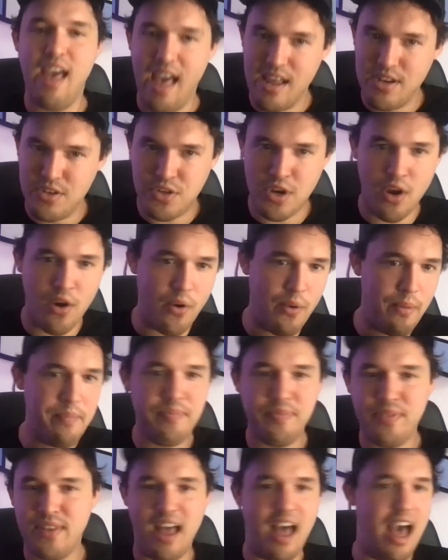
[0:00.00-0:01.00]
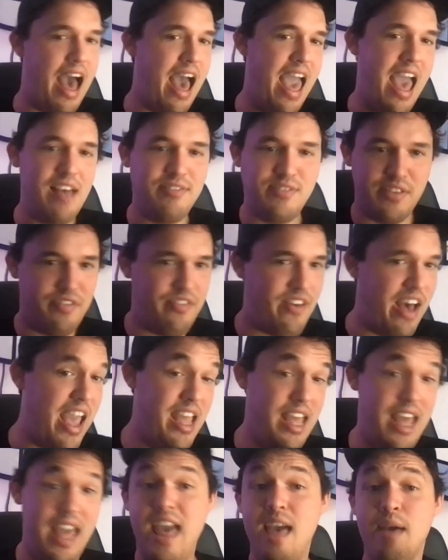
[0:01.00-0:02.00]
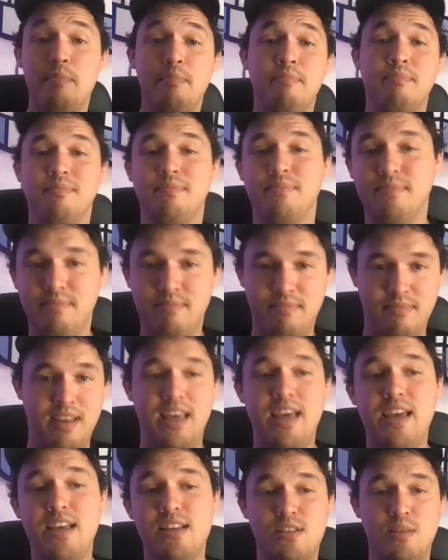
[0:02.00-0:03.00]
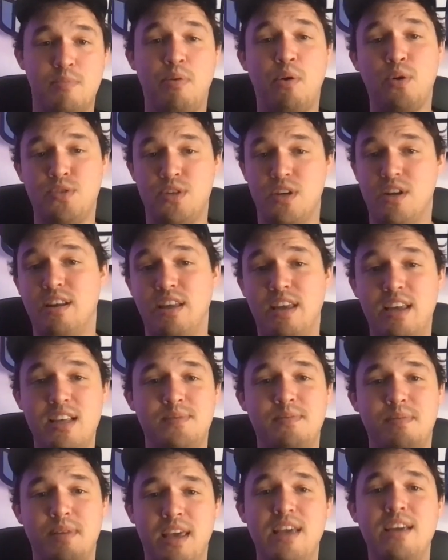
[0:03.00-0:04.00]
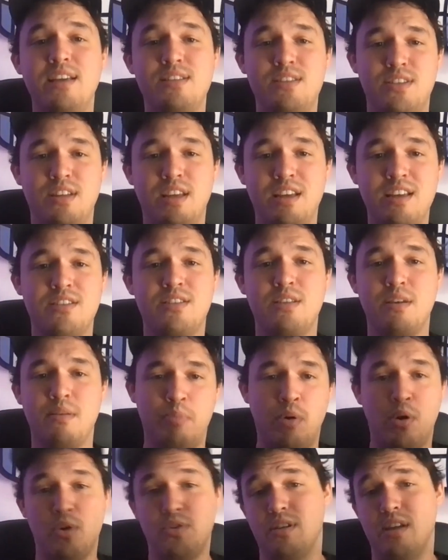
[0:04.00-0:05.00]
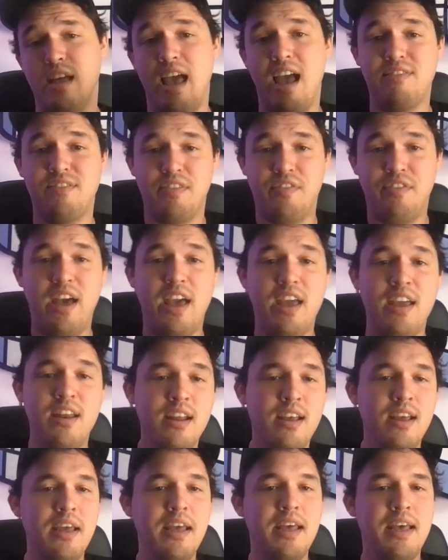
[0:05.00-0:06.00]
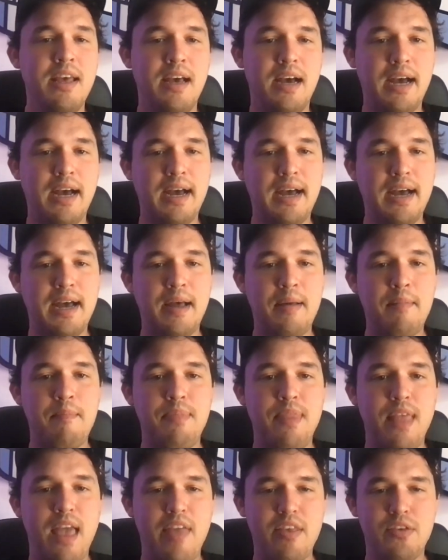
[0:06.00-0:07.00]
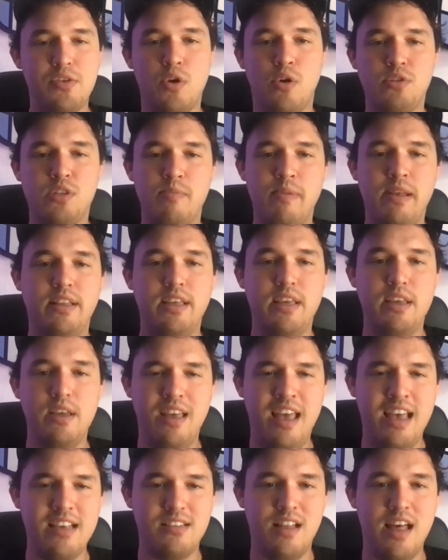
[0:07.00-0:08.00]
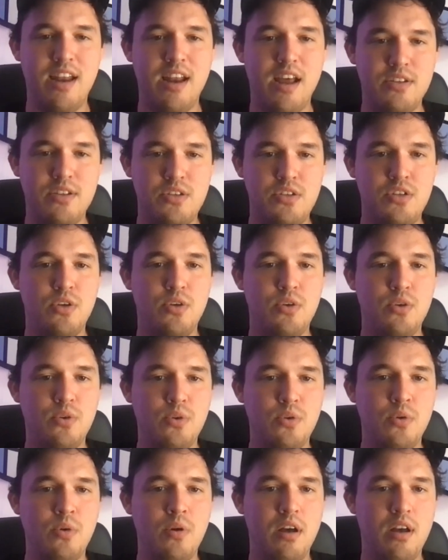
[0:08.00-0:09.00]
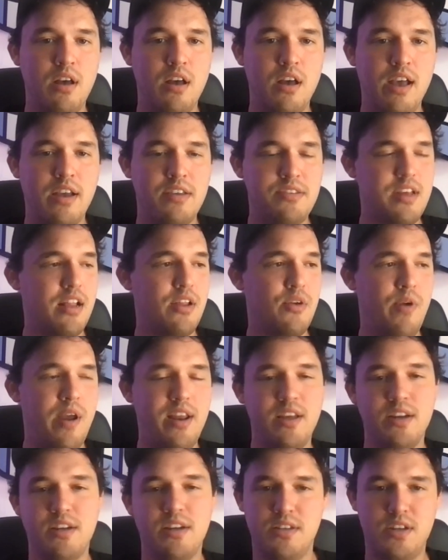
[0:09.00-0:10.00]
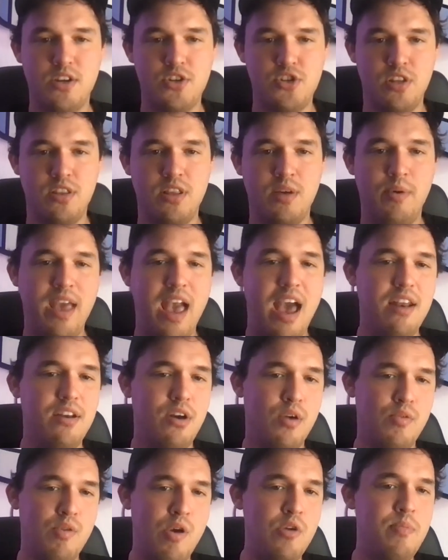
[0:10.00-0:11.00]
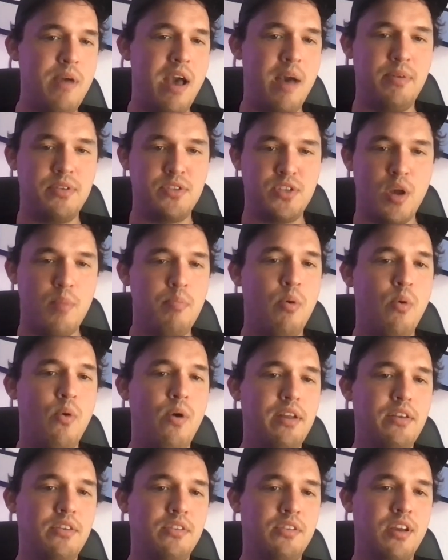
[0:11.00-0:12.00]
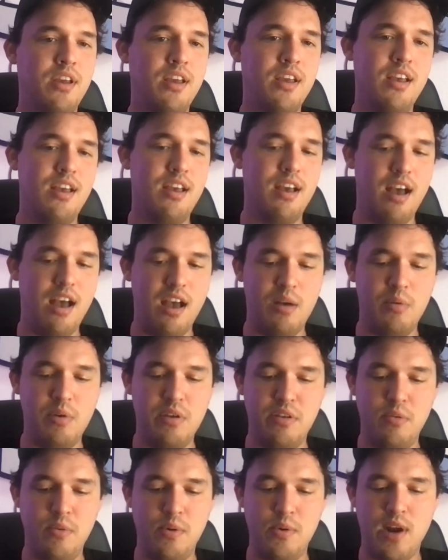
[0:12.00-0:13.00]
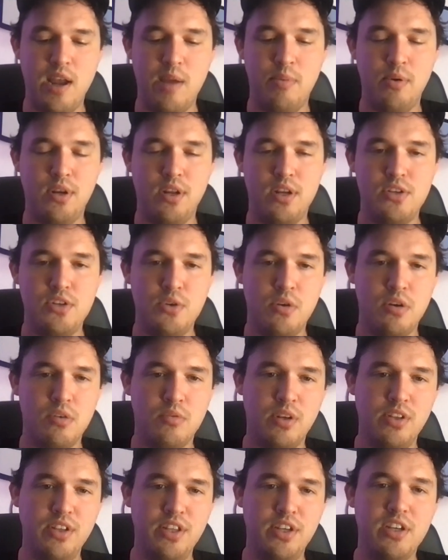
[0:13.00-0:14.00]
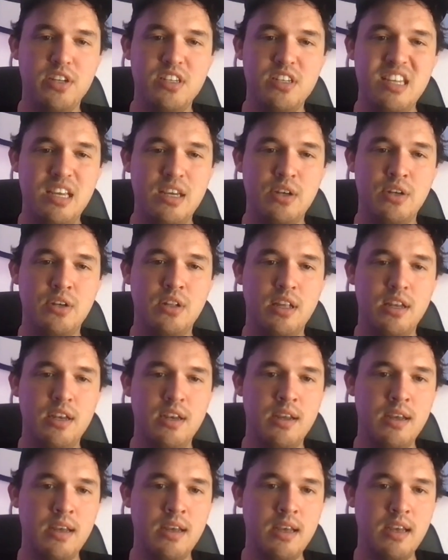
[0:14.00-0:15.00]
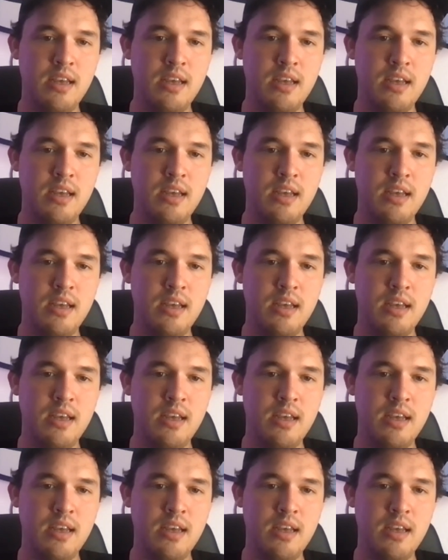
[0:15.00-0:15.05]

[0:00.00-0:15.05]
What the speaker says: And so I have to fight him. He's the person. He's the person I have to fight. And this ultimately has led us to accelerating a decision that we had in our roadmap. At some point, we were able to do a really good deal and